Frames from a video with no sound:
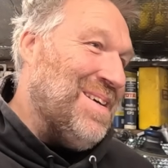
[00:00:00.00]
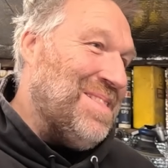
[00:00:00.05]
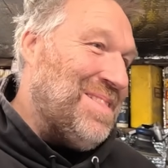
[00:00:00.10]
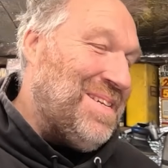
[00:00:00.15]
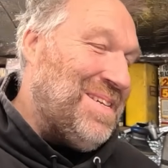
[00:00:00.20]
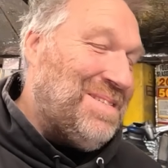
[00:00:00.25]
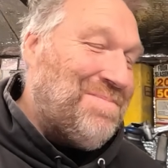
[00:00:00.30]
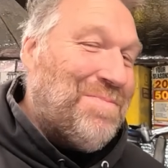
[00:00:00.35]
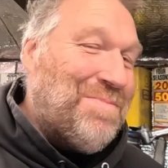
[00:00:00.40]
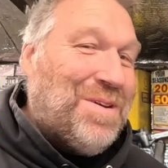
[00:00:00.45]

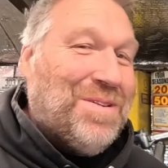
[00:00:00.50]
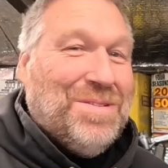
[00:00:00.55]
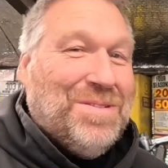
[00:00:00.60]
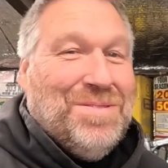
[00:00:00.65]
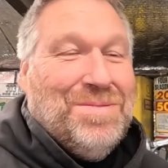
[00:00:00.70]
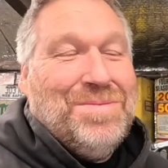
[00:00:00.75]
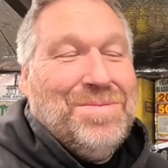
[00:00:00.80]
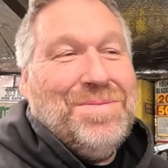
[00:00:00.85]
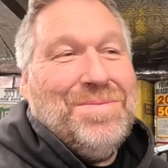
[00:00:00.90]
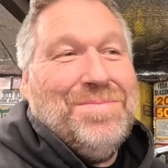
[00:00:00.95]
This
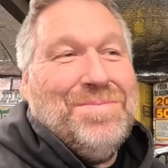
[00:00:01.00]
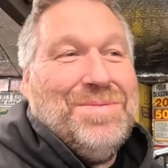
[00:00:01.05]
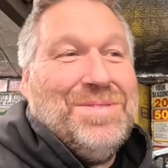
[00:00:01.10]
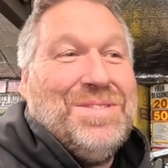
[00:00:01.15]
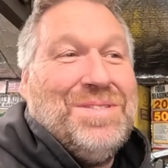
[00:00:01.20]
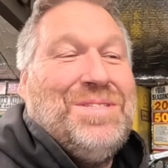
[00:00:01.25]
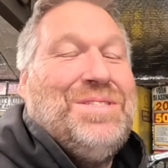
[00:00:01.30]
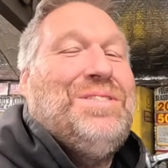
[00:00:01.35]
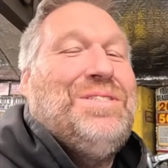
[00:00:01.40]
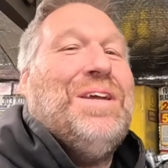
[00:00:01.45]
model
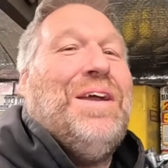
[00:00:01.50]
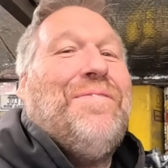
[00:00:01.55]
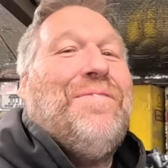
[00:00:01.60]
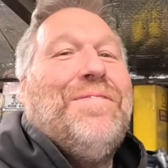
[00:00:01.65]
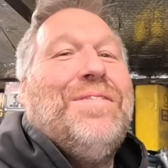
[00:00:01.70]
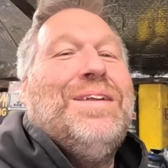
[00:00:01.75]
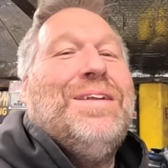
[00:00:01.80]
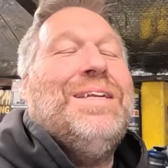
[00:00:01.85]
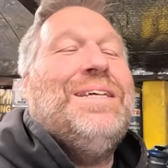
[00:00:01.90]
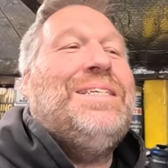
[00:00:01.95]
was
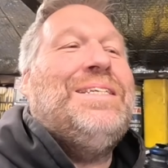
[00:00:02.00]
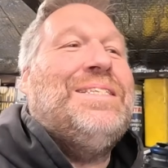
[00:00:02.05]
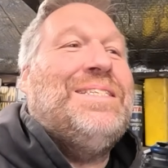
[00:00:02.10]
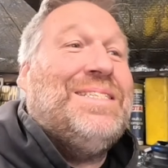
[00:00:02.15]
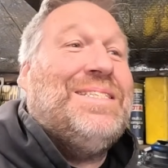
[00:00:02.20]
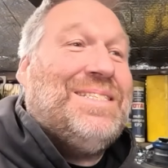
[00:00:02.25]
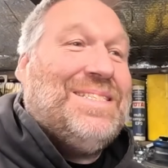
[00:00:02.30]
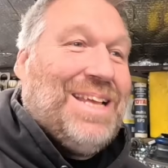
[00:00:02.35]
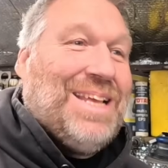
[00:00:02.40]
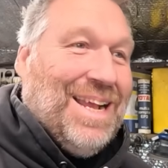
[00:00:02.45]
definitely
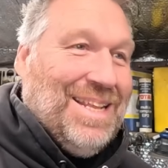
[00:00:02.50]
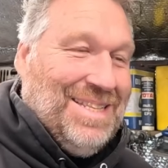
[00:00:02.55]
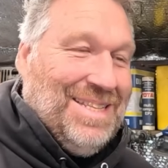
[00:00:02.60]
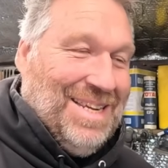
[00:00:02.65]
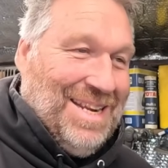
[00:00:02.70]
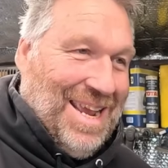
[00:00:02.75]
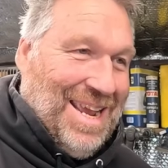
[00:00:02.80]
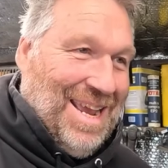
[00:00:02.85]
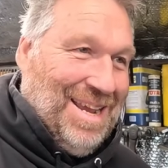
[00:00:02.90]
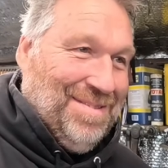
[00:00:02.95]

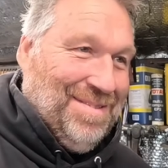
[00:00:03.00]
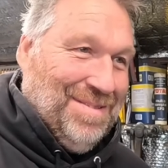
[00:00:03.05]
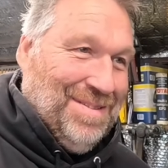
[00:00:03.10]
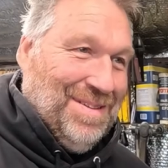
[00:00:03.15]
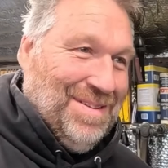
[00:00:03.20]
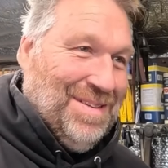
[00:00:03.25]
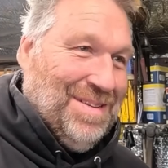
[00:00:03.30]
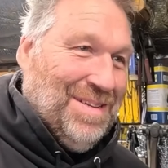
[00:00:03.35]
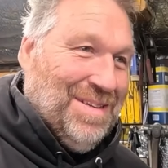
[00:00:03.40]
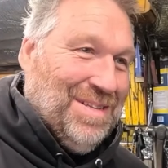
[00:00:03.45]
standing out
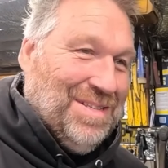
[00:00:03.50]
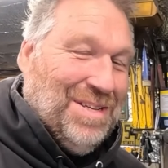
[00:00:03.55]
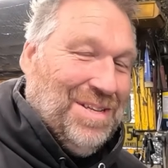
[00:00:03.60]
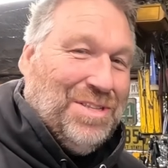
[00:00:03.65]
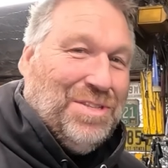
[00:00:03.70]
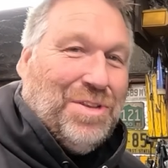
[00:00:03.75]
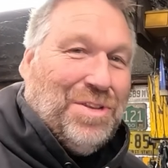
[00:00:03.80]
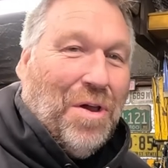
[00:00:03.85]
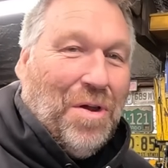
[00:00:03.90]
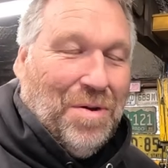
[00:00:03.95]
as a
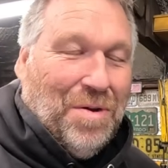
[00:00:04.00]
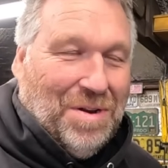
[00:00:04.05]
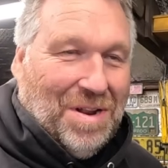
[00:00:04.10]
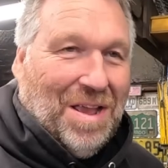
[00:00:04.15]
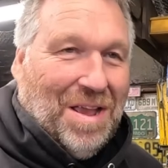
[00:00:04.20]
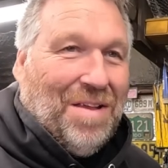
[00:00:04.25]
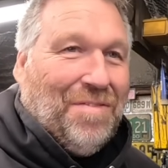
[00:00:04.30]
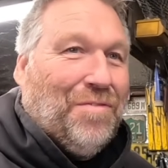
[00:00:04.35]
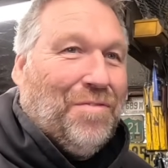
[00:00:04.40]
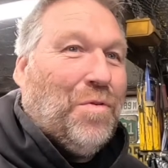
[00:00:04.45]

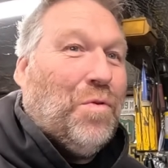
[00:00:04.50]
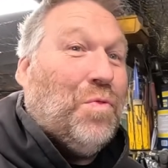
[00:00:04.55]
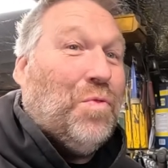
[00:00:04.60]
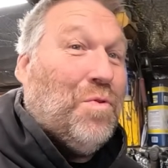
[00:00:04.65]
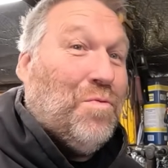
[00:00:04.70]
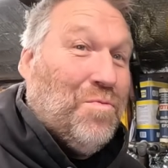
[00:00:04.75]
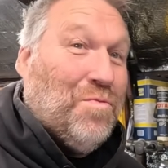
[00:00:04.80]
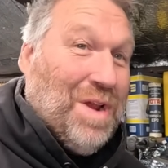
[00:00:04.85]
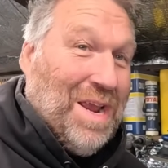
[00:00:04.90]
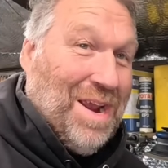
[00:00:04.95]
donor for
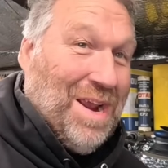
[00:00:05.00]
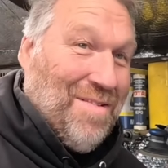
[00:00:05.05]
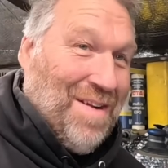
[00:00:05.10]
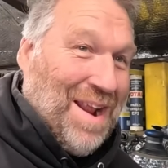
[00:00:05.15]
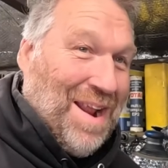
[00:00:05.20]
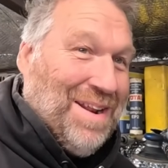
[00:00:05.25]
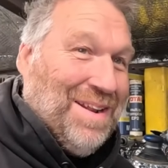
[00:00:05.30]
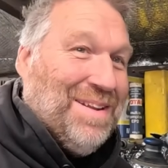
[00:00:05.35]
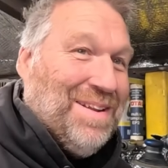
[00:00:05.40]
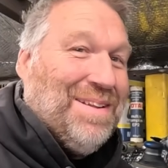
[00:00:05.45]
the rear
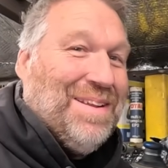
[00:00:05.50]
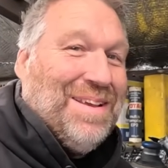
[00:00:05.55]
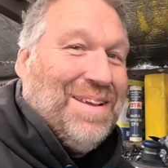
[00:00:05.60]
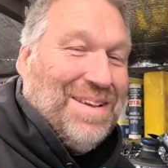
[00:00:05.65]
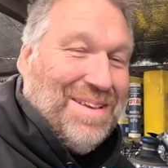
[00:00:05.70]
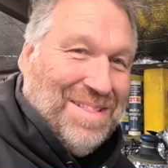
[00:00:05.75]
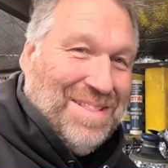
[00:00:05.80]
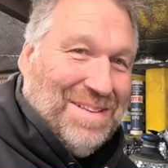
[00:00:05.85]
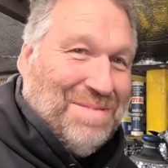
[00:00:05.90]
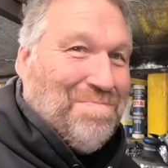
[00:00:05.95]
end
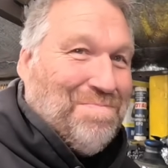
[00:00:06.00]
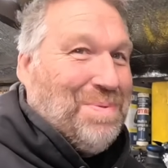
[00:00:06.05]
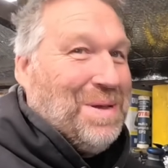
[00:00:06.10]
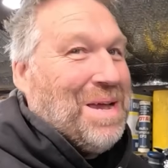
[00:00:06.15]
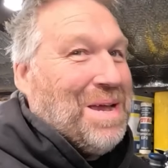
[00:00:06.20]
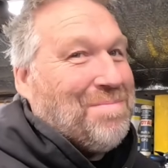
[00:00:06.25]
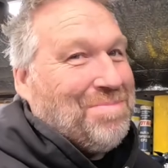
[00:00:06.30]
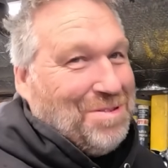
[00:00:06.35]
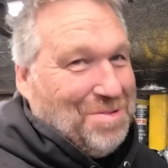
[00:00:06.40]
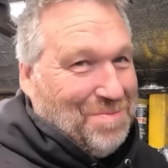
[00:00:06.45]
of this
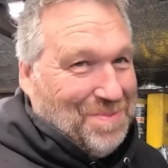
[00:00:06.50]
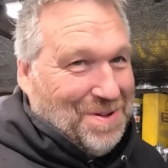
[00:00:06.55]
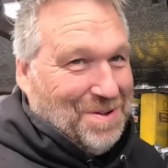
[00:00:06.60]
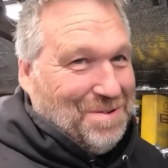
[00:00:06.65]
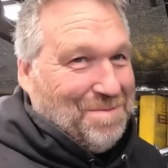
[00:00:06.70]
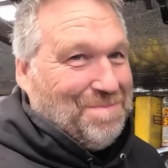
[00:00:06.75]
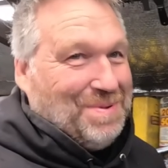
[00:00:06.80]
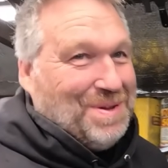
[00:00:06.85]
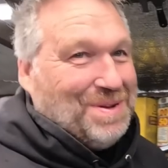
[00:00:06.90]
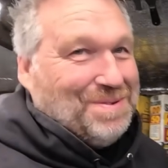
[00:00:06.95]

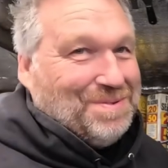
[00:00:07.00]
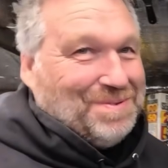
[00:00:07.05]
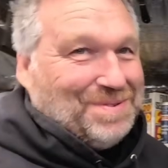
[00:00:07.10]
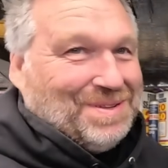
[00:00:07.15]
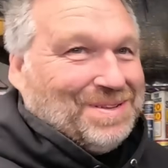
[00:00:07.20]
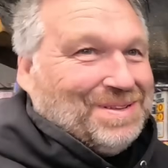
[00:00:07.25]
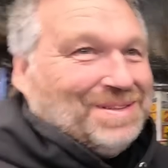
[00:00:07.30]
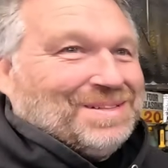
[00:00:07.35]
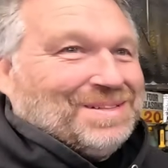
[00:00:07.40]
BMW build.